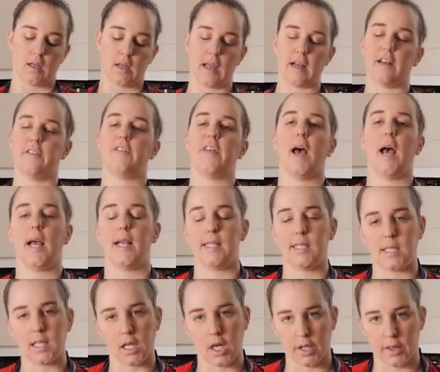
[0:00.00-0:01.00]
kind of the
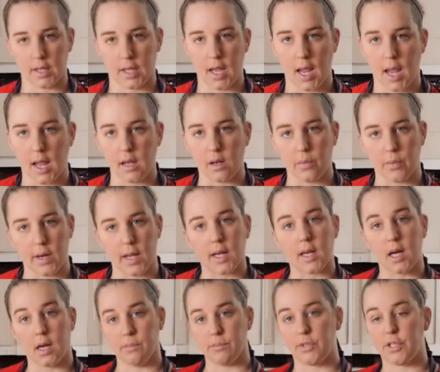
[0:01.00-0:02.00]
icing on the cake when
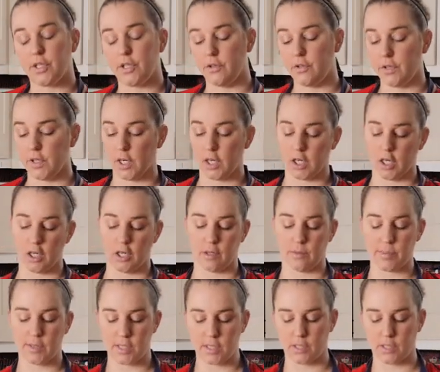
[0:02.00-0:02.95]
it comes to the herbs.